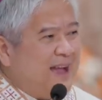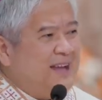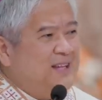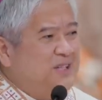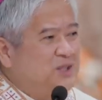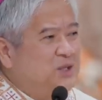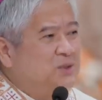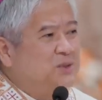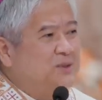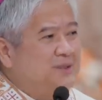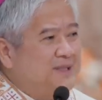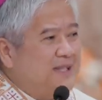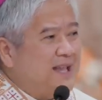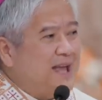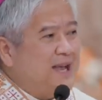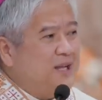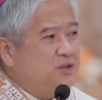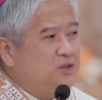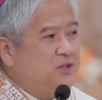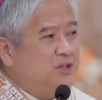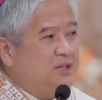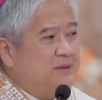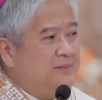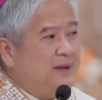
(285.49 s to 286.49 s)
I don't
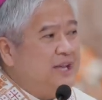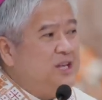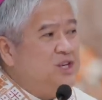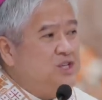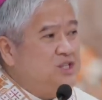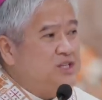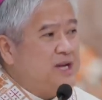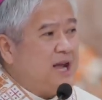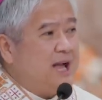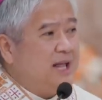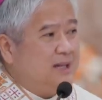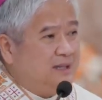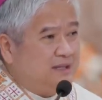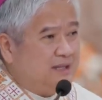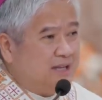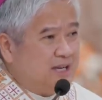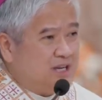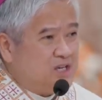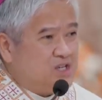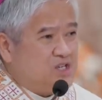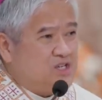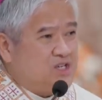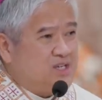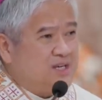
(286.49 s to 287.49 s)
like to remain
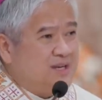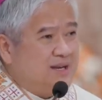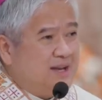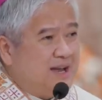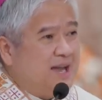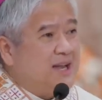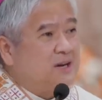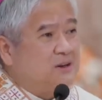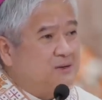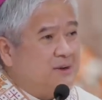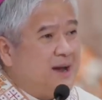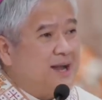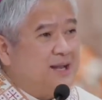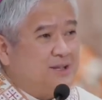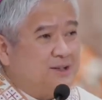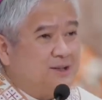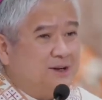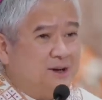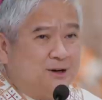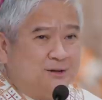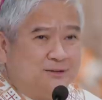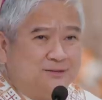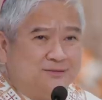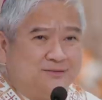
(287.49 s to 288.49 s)
childish and write
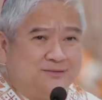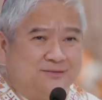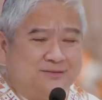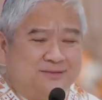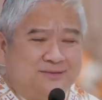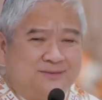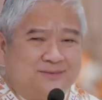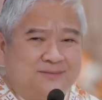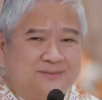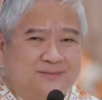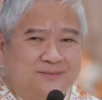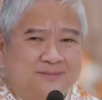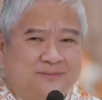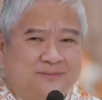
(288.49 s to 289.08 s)
off.